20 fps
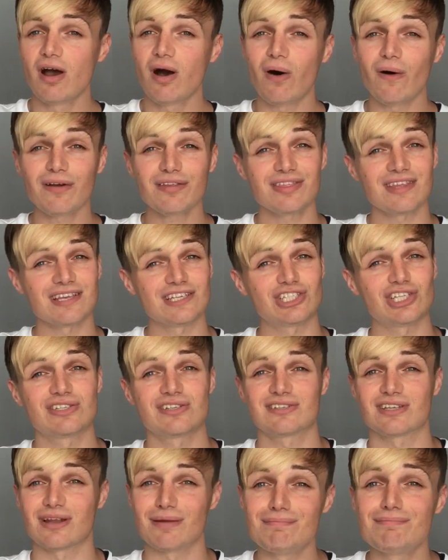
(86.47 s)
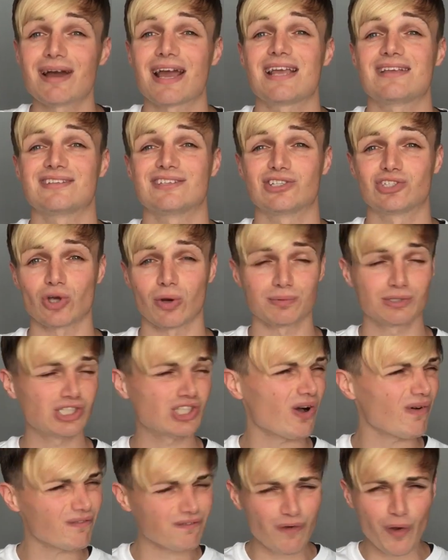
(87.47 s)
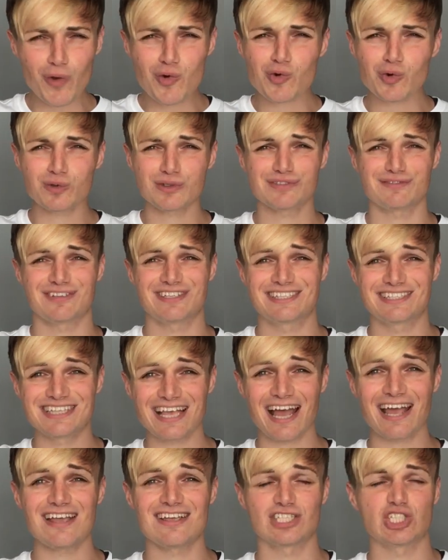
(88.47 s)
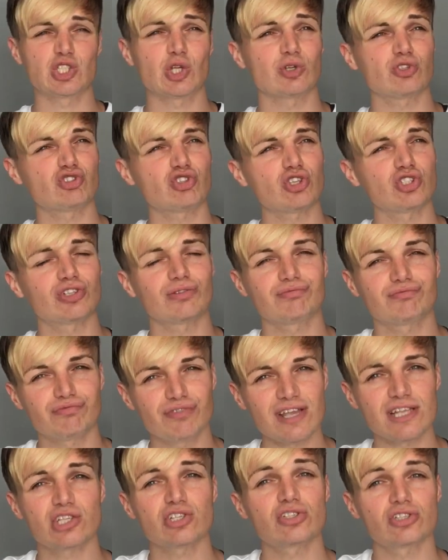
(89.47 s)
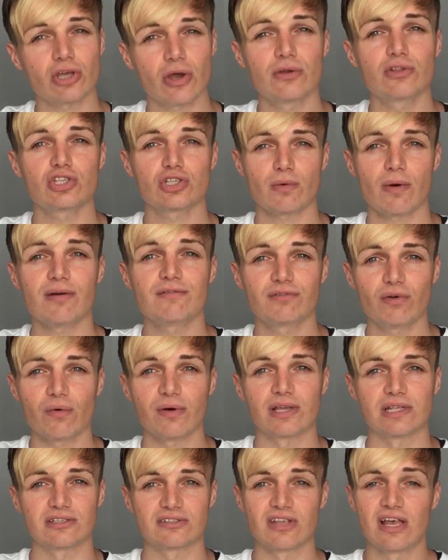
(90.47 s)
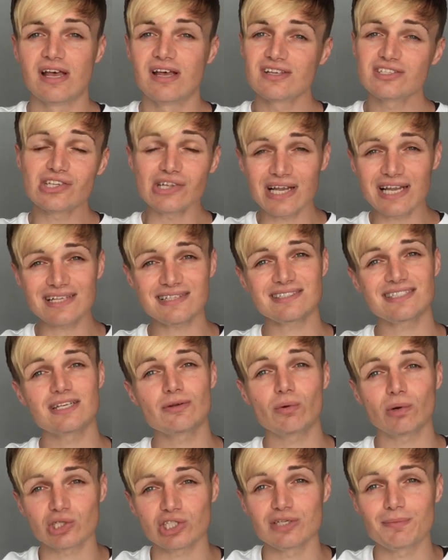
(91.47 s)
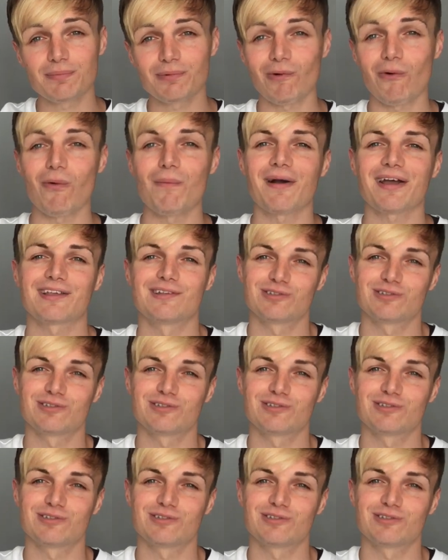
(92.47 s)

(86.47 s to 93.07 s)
I think she does an amazing job. She's got vocals for days. She's got such a rich tone to her voice. So let's see what she brought back in